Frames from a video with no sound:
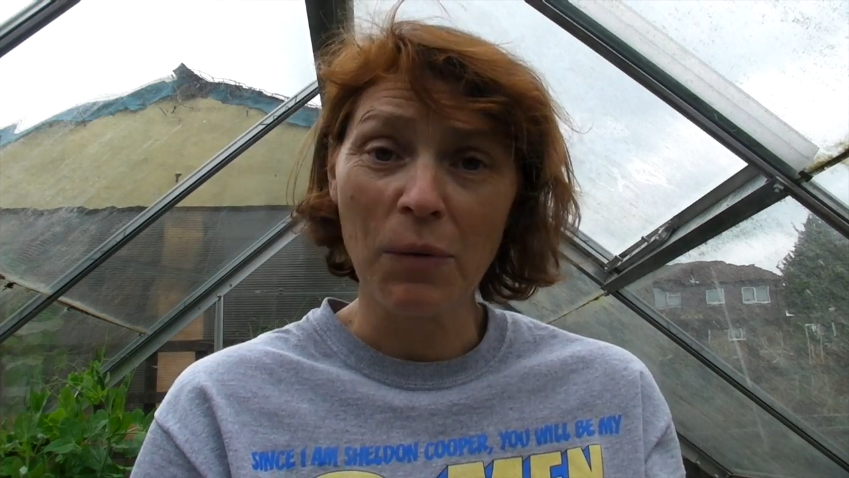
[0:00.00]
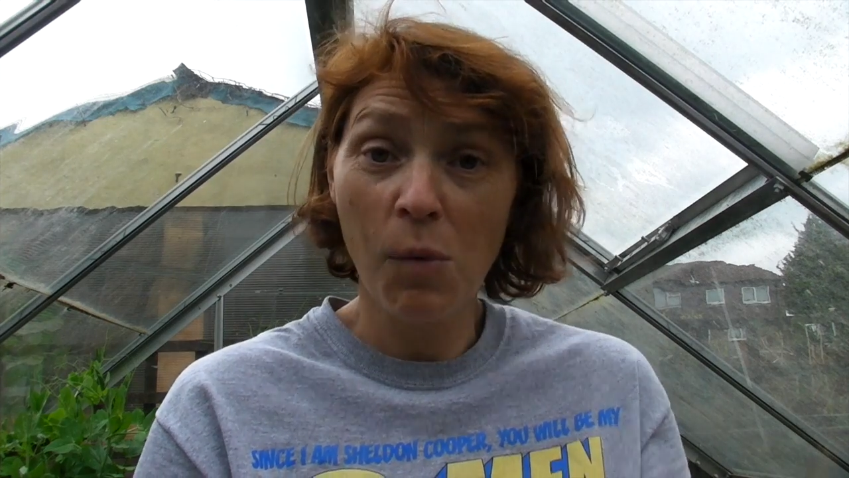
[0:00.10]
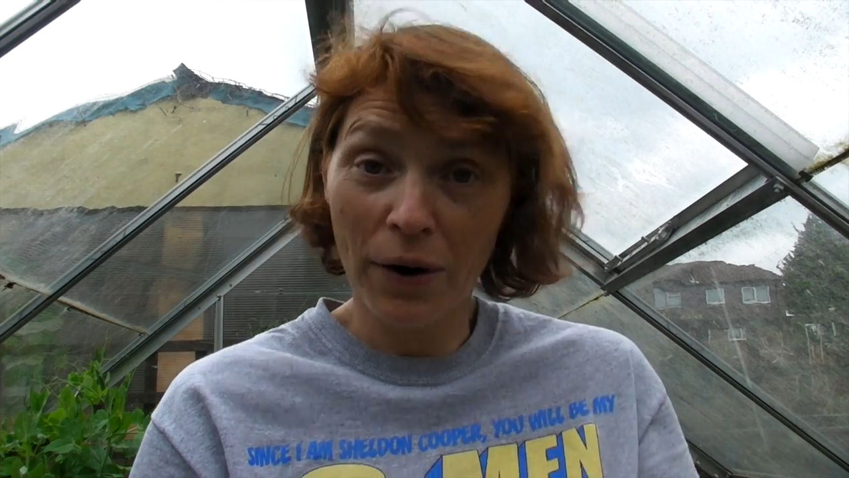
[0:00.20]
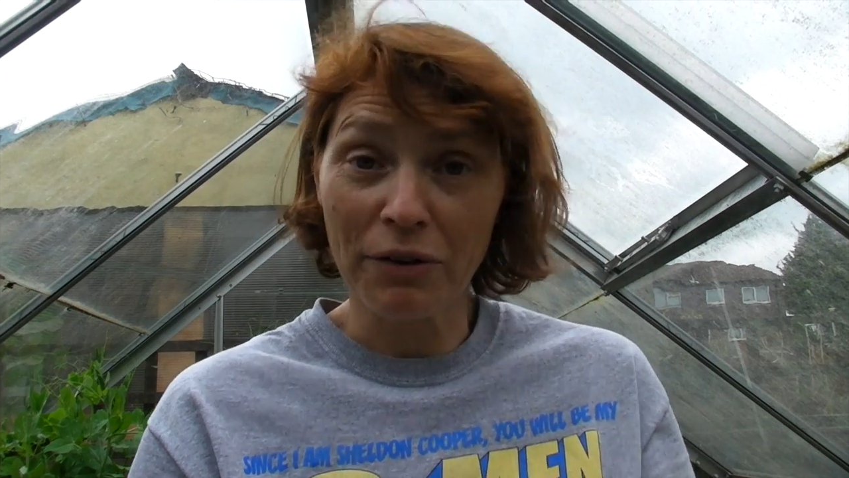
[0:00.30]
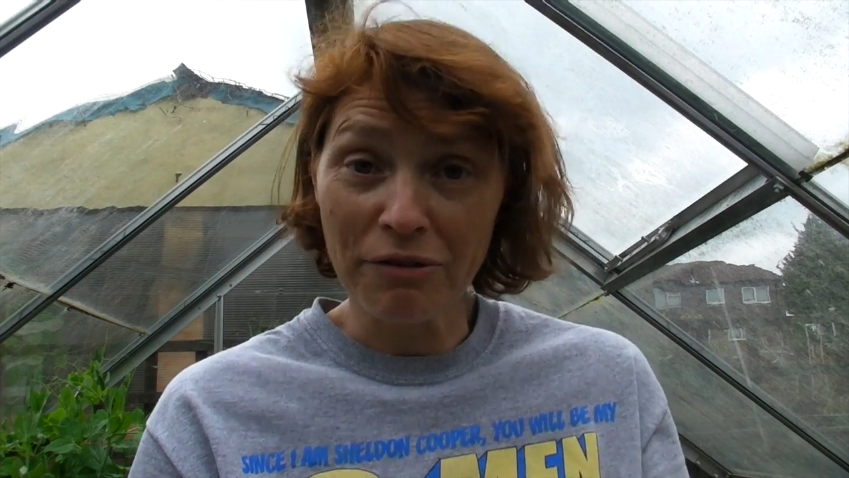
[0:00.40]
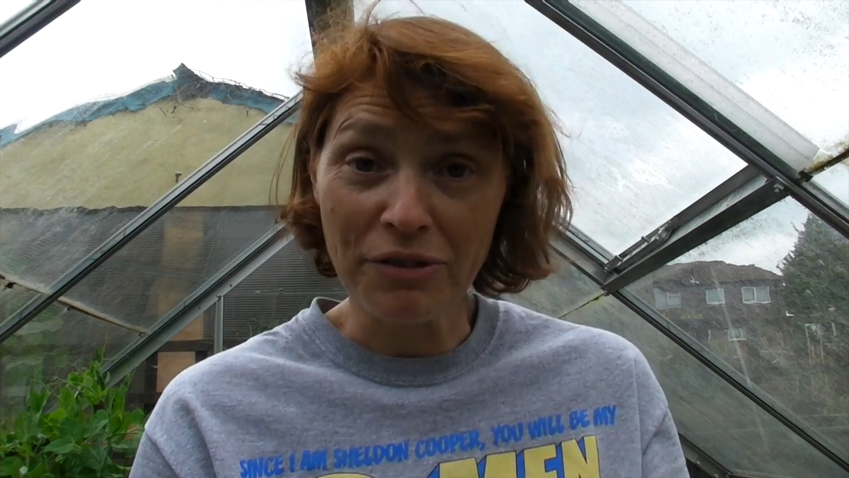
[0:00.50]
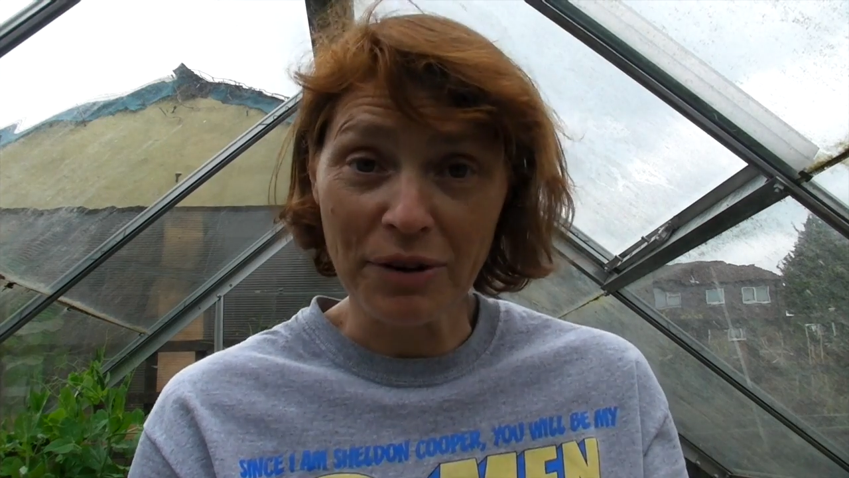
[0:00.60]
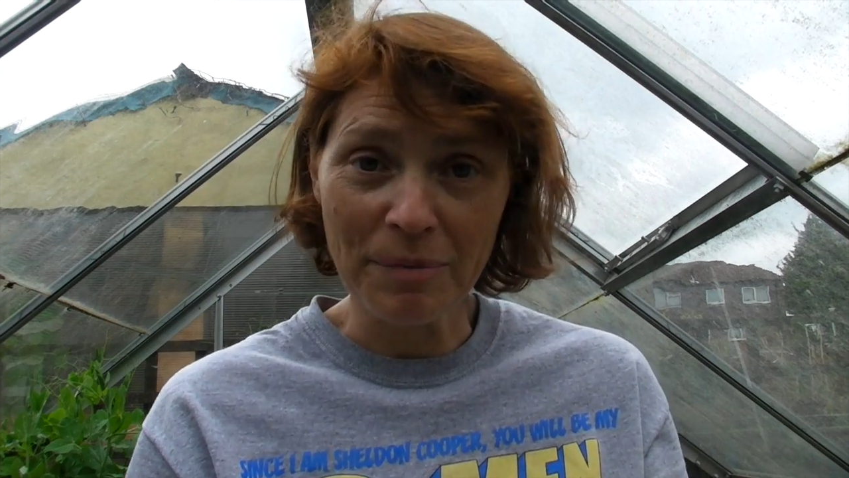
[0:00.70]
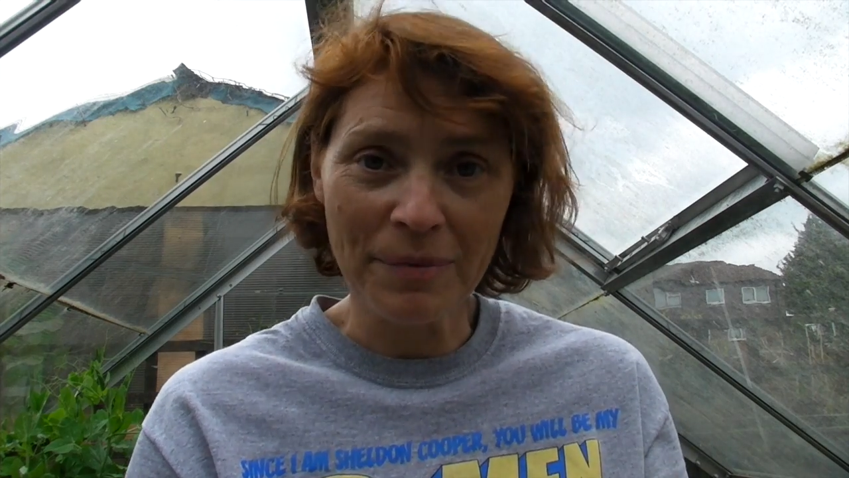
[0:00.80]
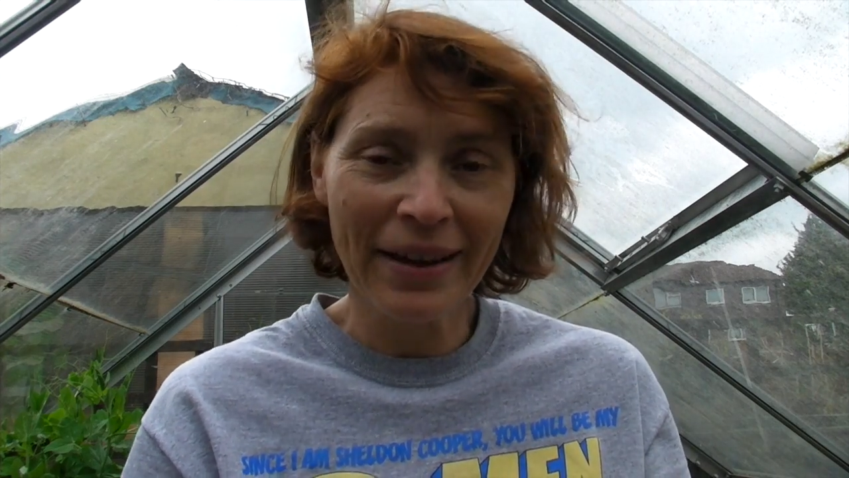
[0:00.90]
one of
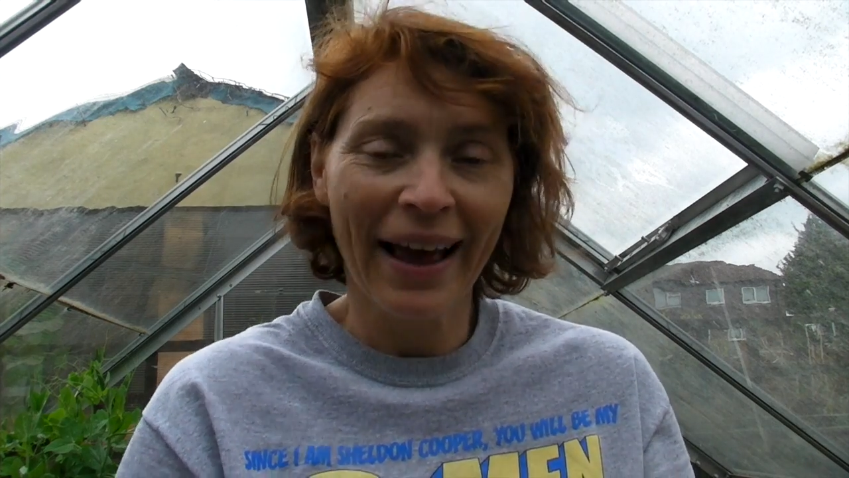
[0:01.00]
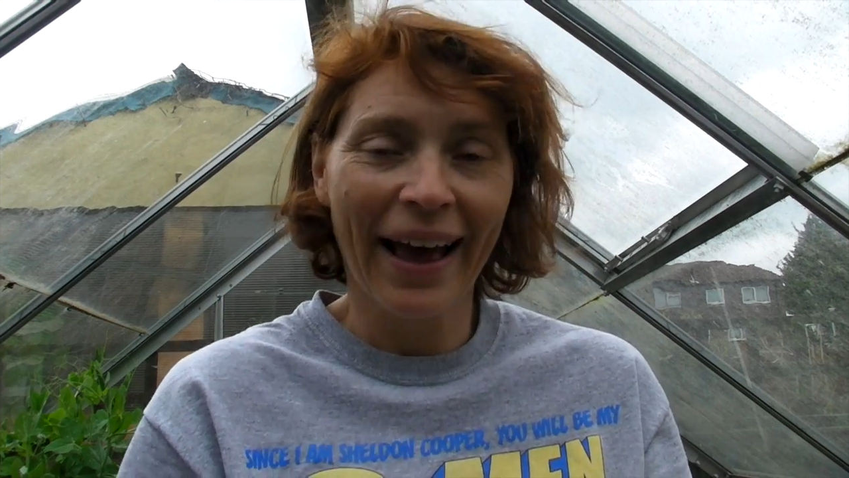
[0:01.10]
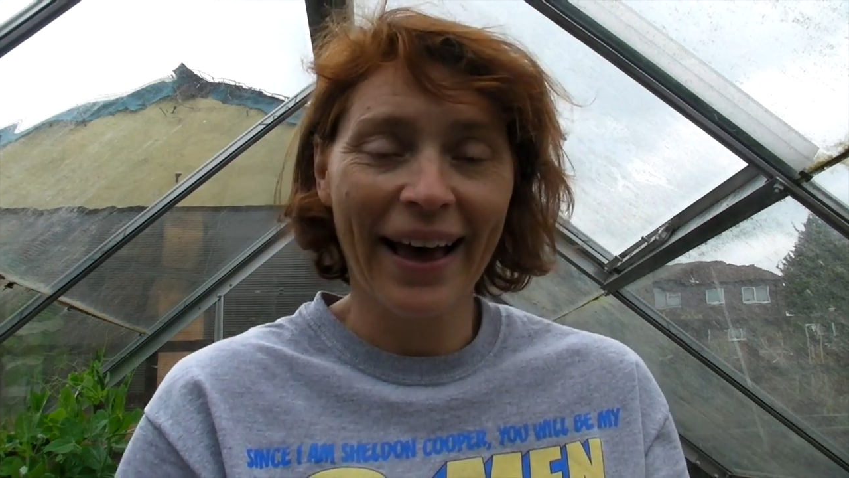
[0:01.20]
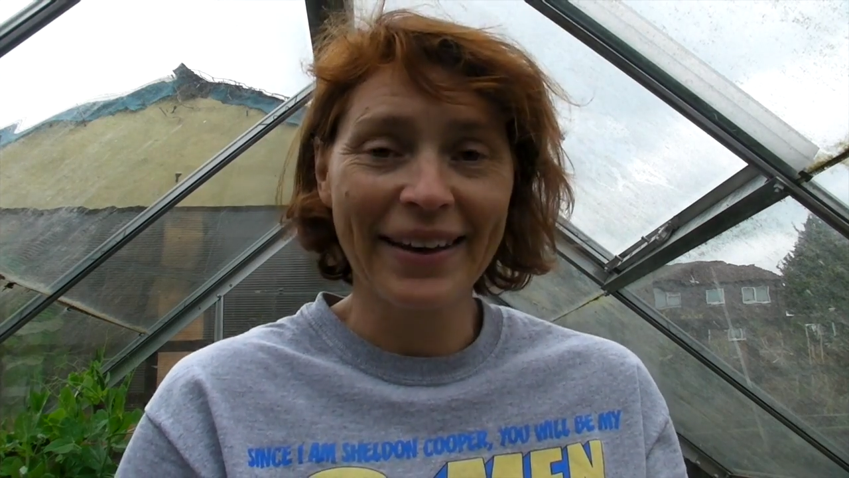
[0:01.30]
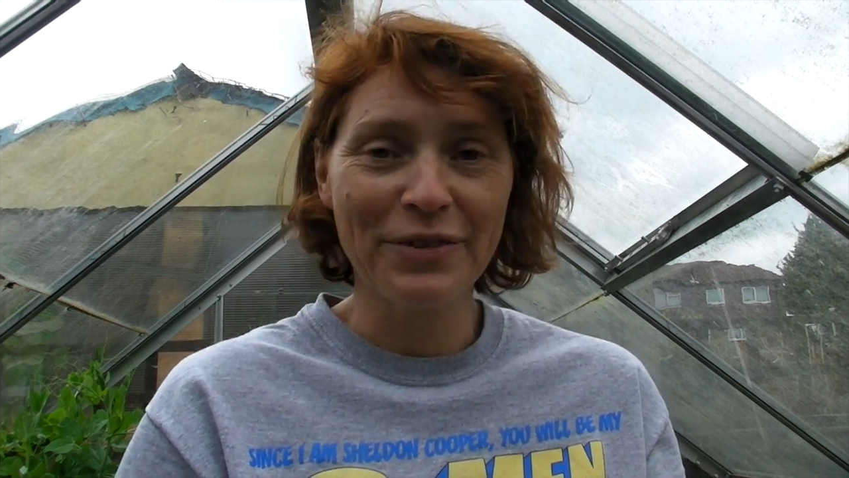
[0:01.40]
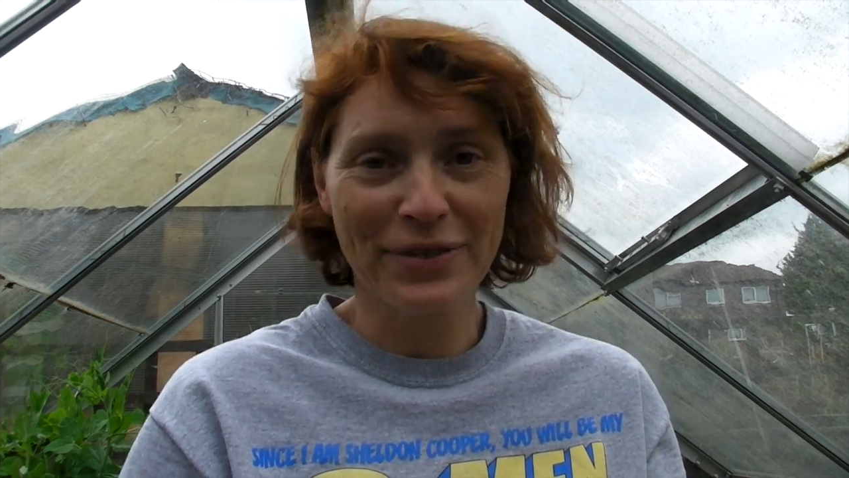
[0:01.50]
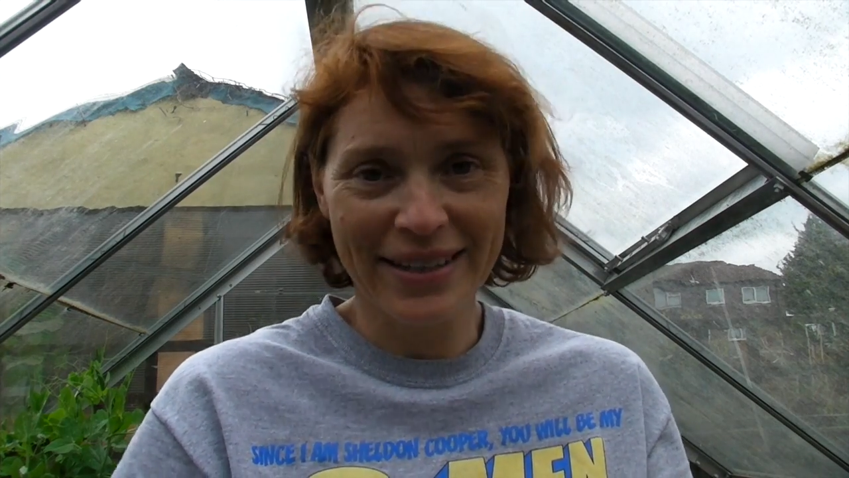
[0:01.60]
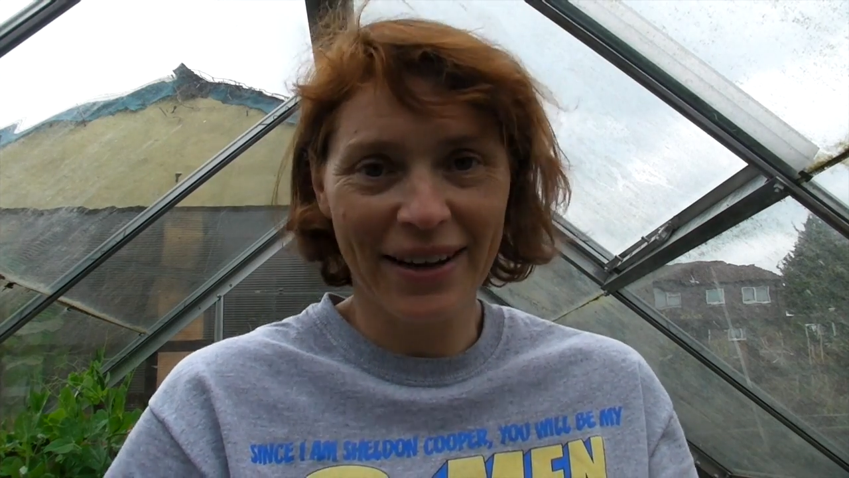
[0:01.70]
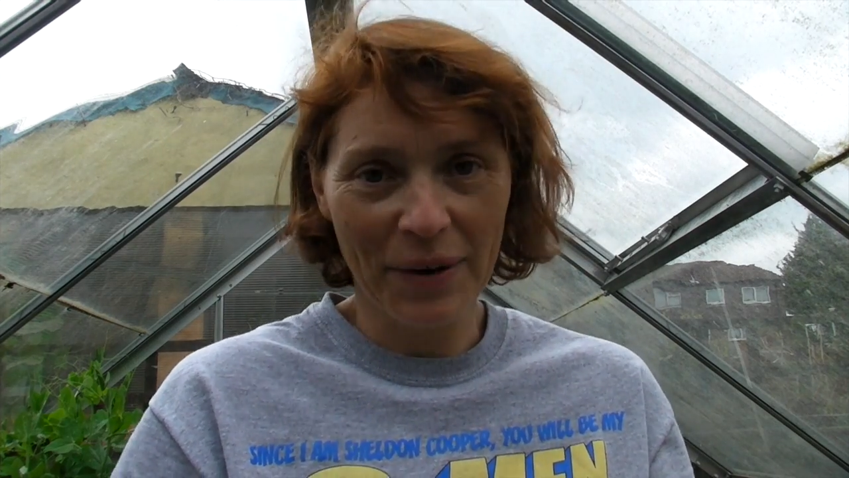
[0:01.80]
them, and obviously